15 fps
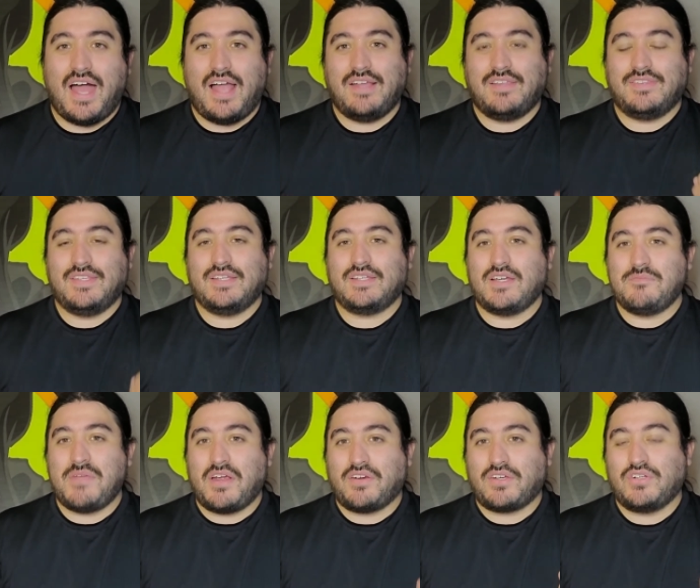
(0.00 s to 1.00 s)
i think
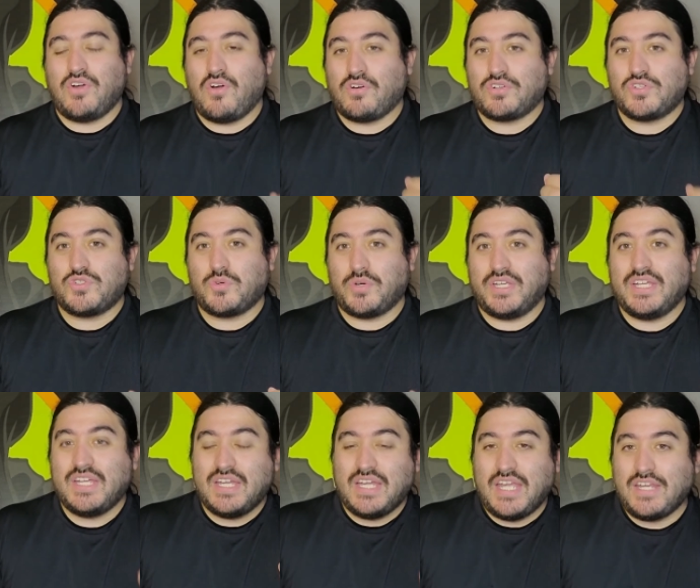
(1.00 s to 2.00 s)
american horror story
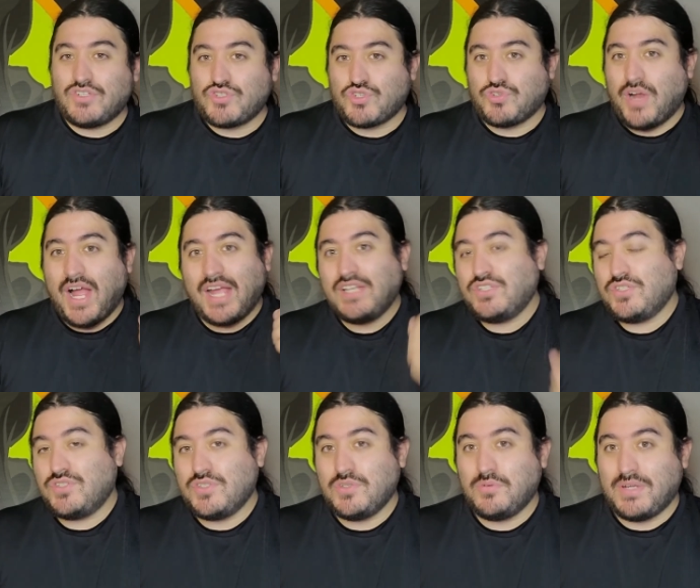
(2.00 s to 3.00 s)
it tried to
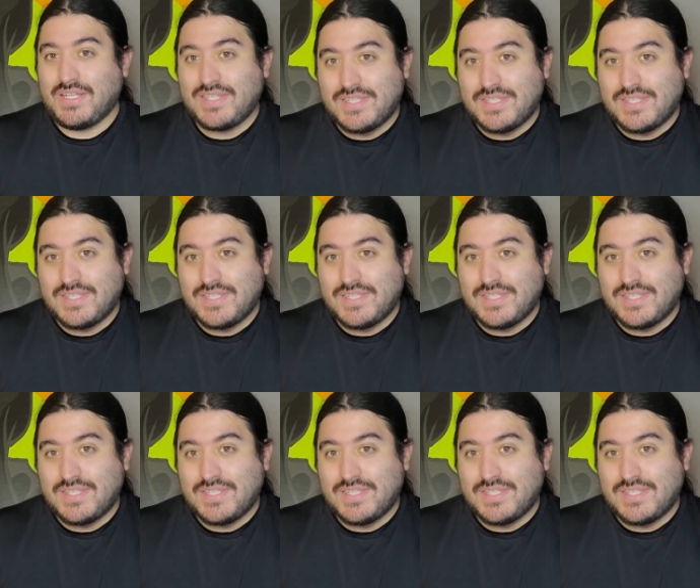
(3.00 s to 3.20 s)
do in